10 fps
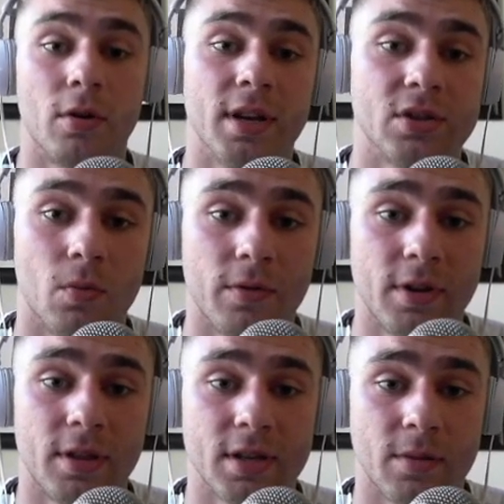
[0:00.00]
Okay, so one of the
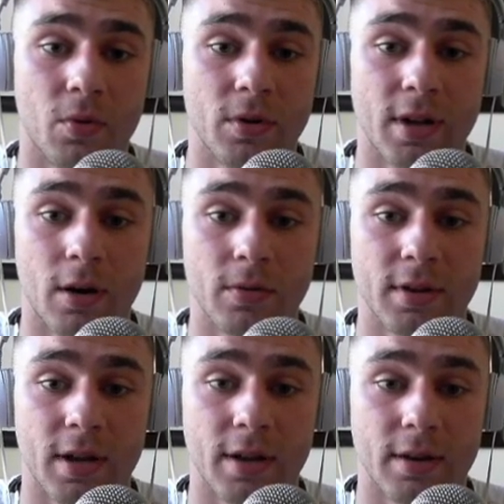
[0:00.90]
things that pointed out
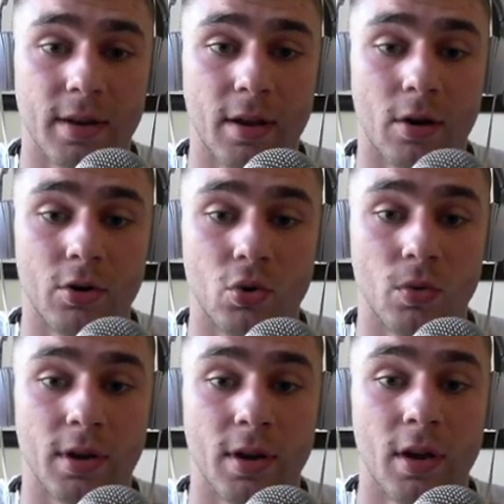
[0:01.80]
that they are
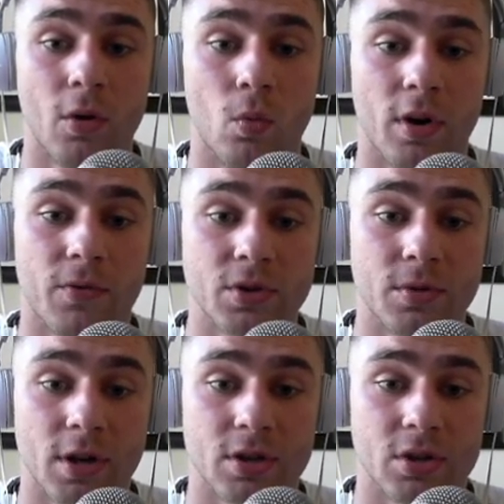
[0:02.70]
doing workforce
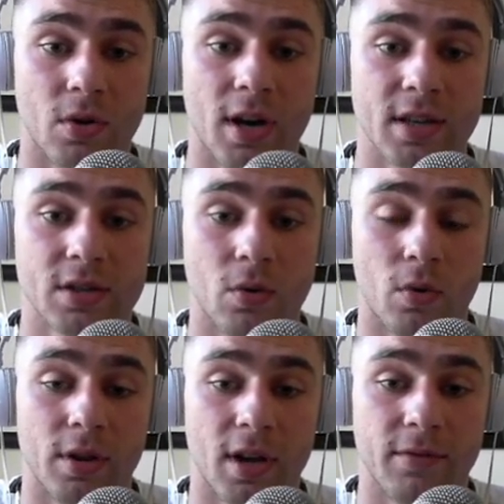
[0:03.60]
reduction. So ask,
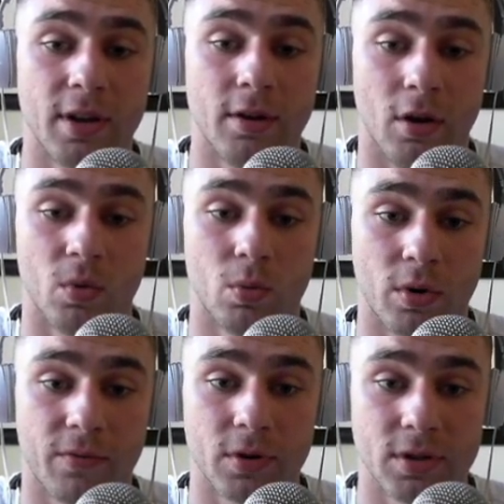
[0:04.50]
what have they done with
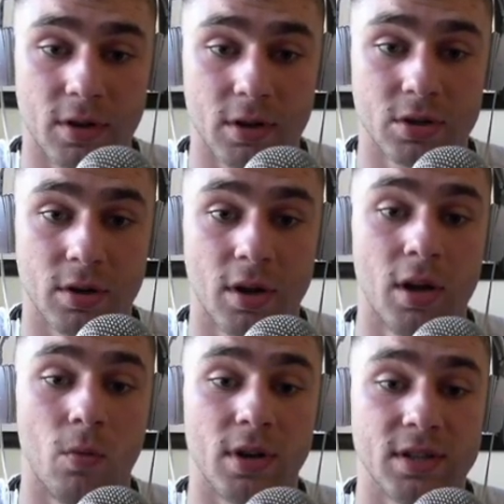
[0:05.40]
workforce reduction?
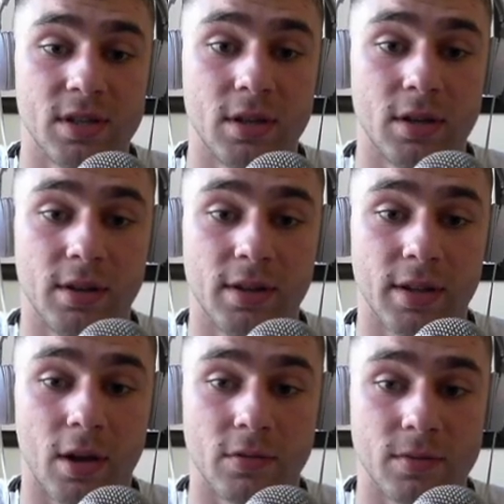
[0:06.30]
We can see the
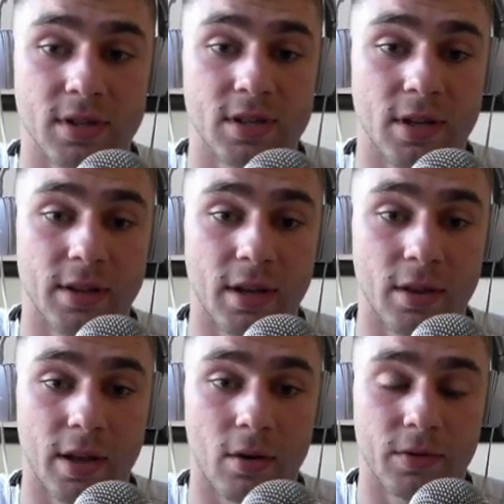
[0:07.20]
layoffs. We can see that they
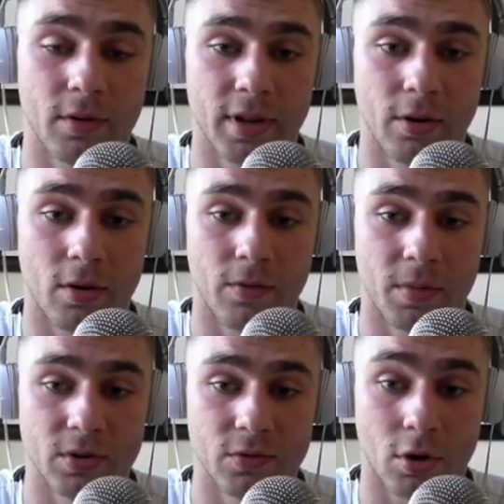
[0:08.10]
laid off a
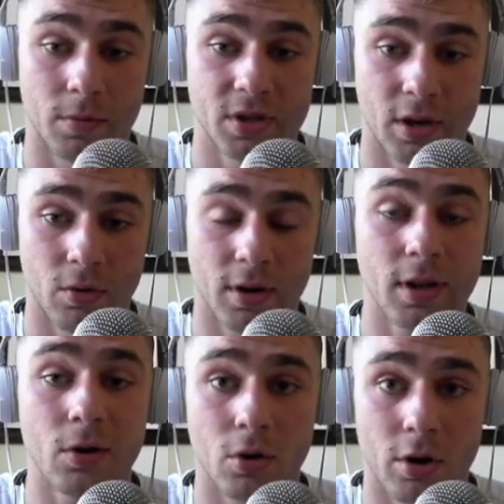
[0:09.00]
bunch of jobs, and you can
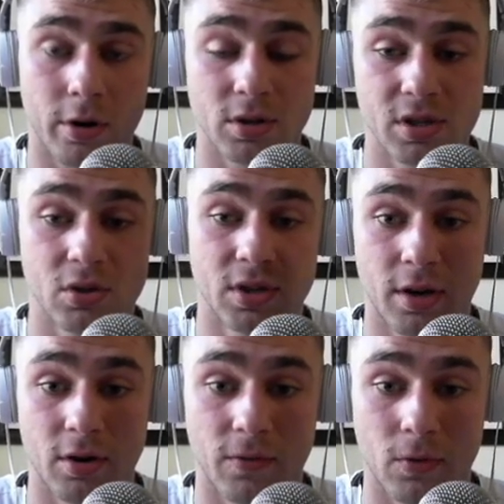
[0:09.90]
click on the articles to
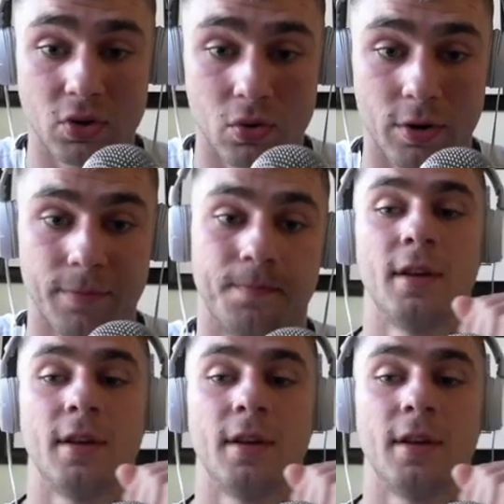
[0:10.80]
hear the full story.